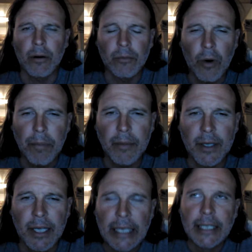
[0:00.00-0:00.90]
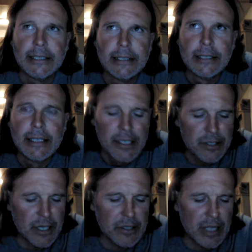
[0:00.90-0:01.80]
says that we need to
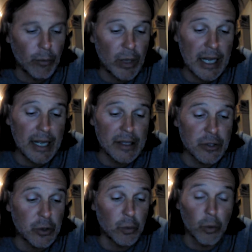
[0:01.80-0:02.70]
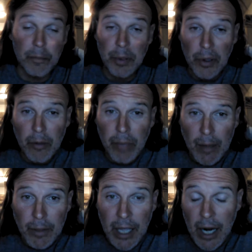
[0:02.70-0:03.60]
repeal Obamacare and replace
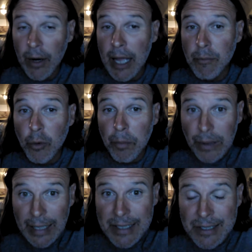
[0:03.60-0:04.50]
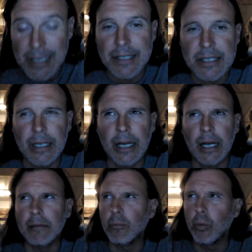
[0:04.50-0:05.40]
it. Why do we need to
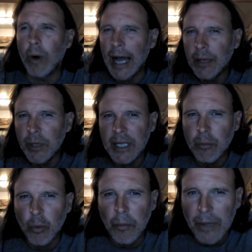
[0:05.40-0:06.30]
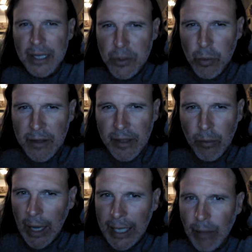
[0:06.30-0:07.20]
replace it with anything? Why can't we just let the free
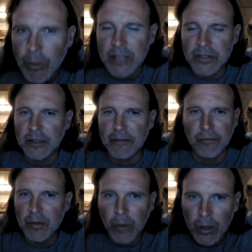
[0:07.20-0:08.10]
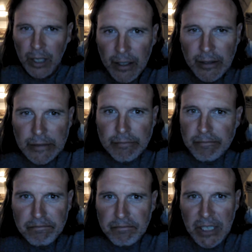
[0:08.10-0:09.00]
market take care of that?
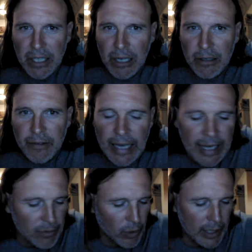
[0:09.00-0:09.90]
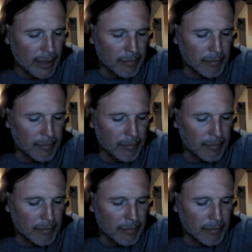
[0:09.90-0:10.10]
I don't understand.